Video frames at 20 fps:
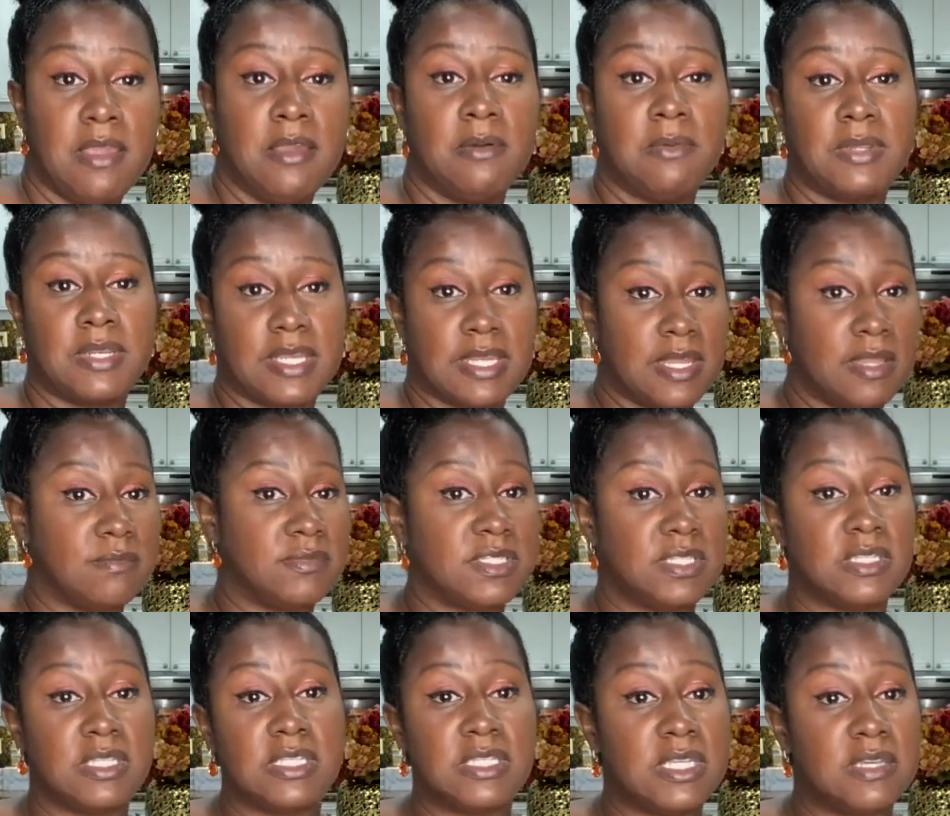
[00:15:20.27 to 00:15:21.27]
when it comes
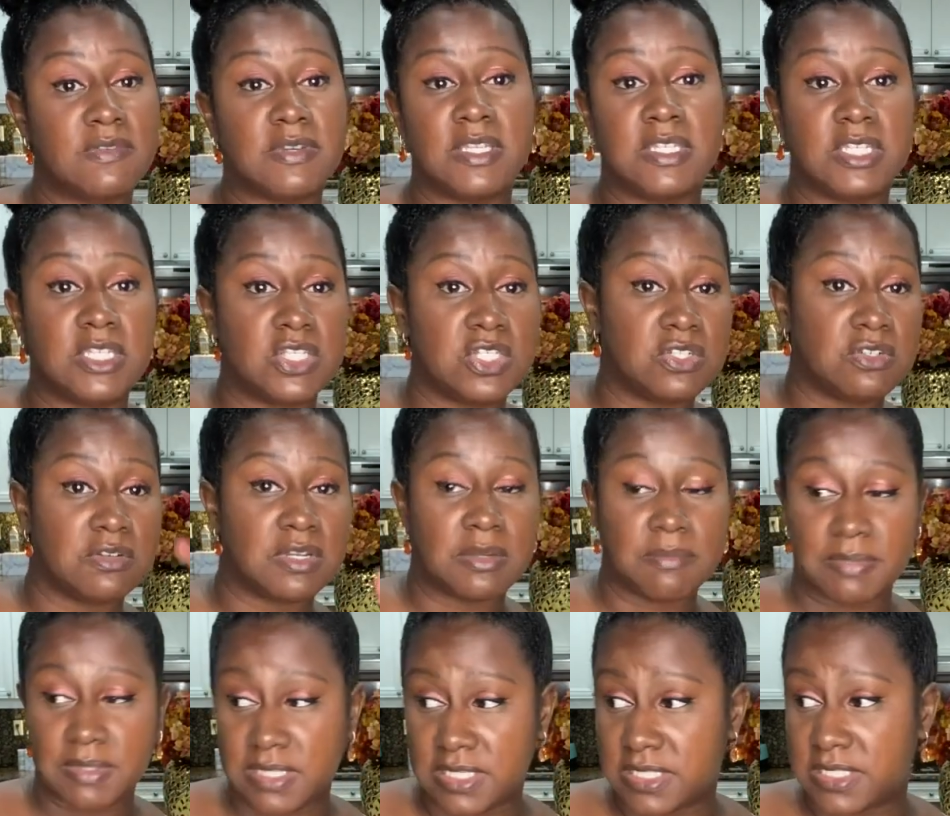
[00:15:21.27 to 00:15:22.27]
to the Dove conditioner
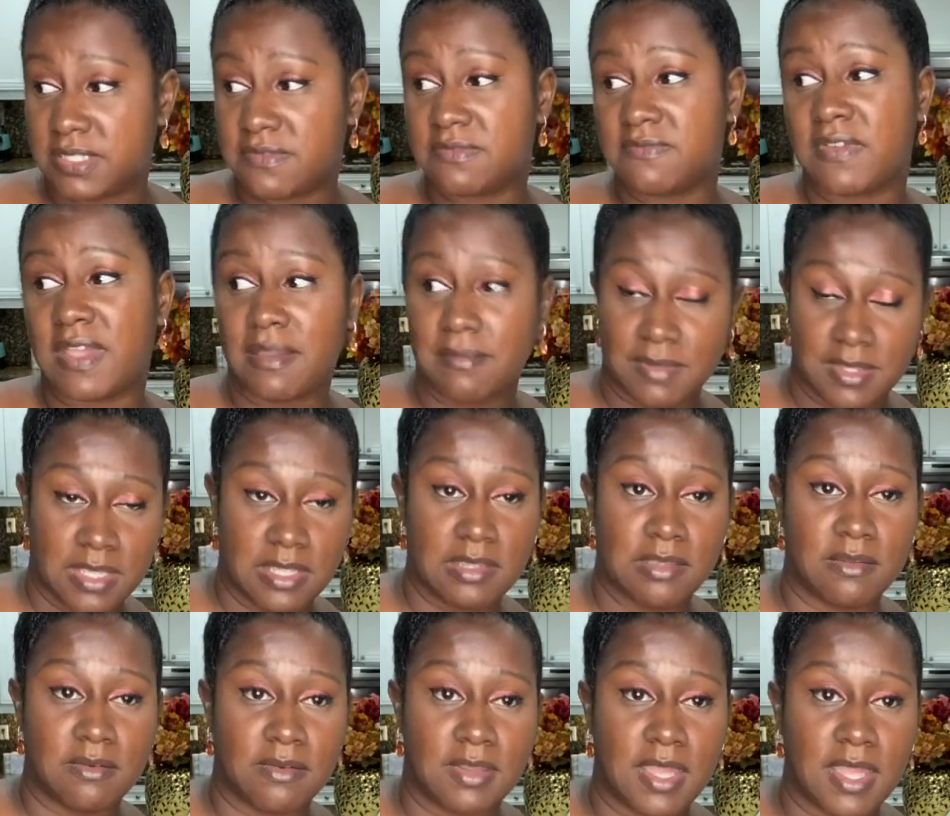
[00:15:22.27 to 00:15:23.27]
up in this family,
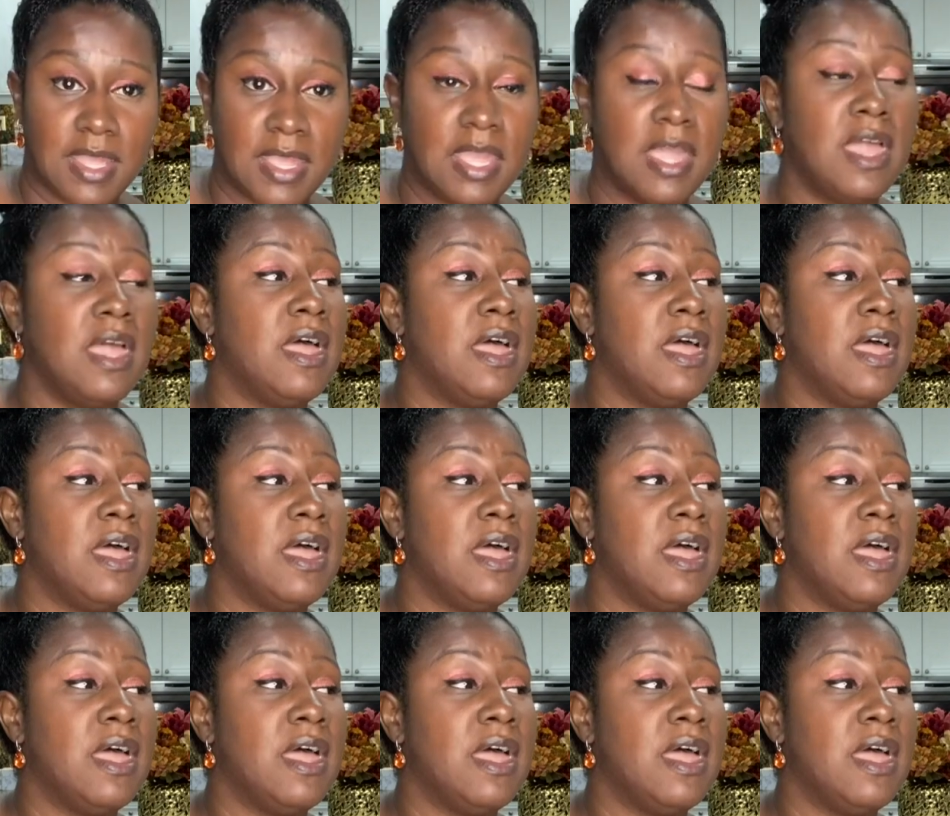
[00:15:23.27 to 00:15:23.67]
okay?